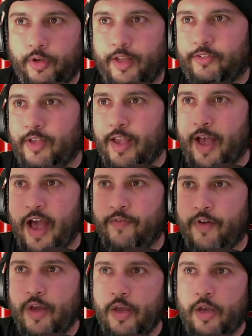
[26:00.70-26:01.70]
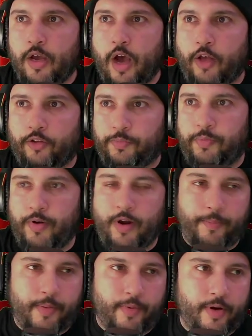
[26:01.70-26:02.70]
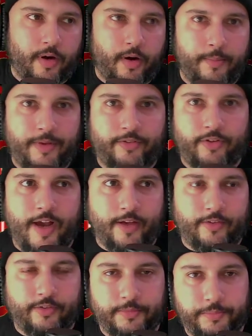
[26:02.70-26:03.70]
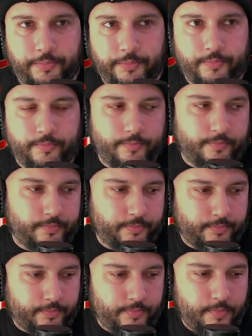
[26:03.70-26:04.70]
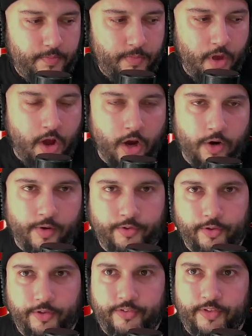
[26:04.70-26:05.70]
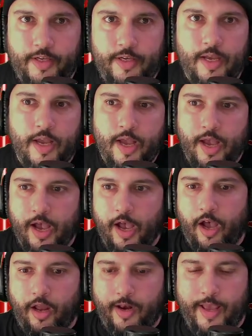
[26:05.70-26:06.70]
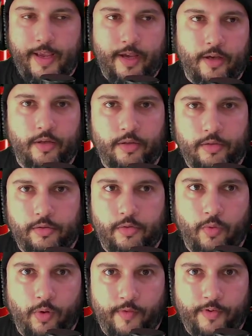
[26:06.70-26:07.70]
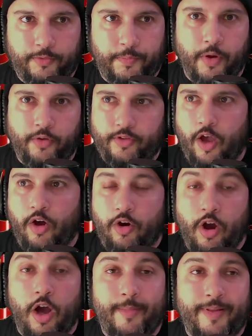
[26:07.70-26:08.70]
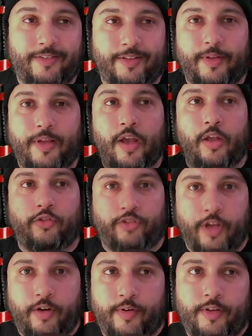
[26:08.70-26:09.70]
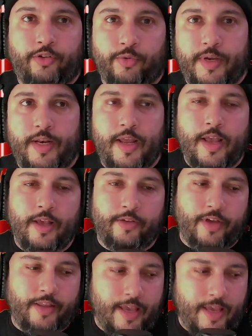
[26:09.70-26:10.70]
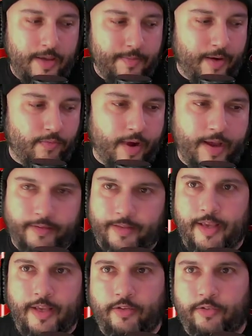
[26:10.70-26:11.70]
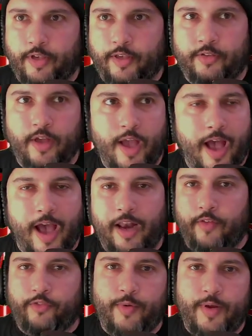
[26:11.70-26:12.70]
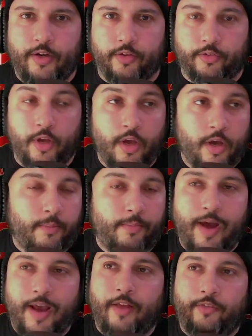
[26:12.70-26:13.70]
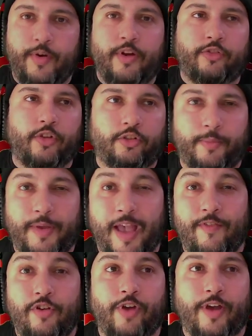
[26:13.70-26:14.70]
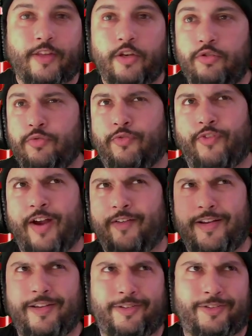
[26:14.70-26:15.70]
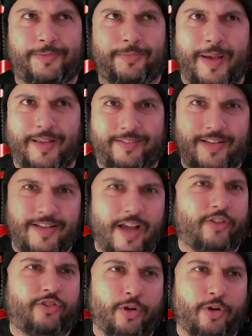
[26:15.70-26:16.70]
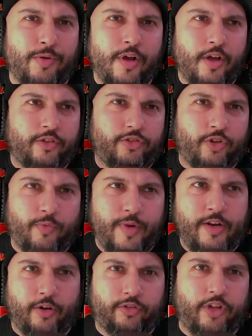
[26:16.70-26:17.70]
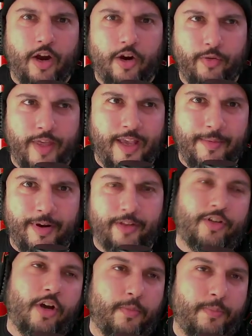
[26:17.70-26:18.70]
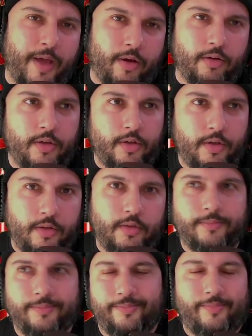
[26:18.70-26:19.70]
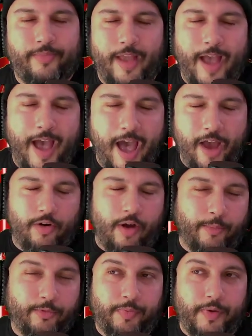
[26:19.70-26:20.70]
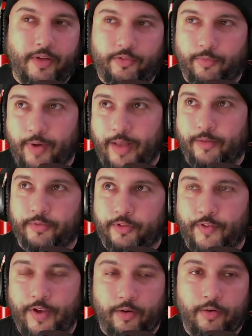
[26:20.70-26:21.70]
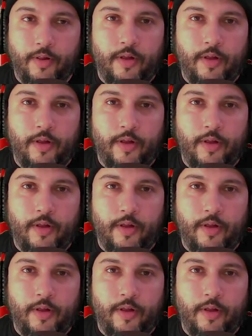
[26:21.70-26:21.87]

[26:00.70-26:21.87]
let's say I'll just bring up people here. Mr. X. I'll go into his thing. I'll like one of his posts. I'll comment something genuine to it. Something that he might write that he says, I love Doritos. Bro, I love Doritos also, but have you tried the new fiery, spicy nacho Dorito taco that came out on Taco Bell? I don't know. I'm just bringing some random stuff out.